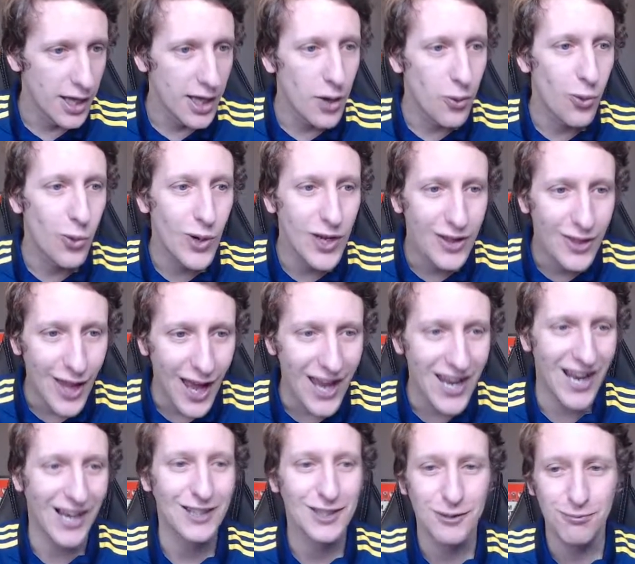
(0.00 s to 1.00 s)
We then
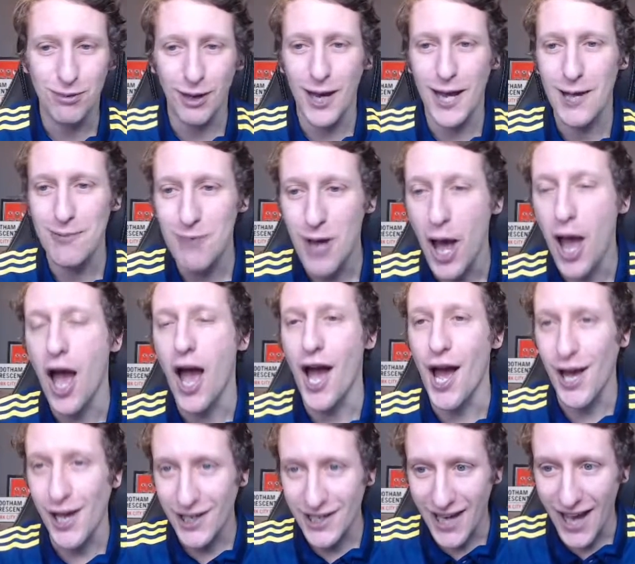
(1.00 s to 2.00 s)
had to play him
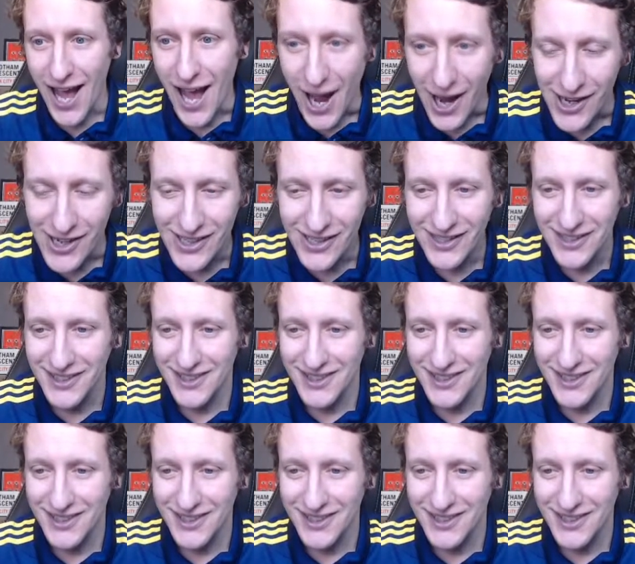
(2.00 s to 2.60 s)
again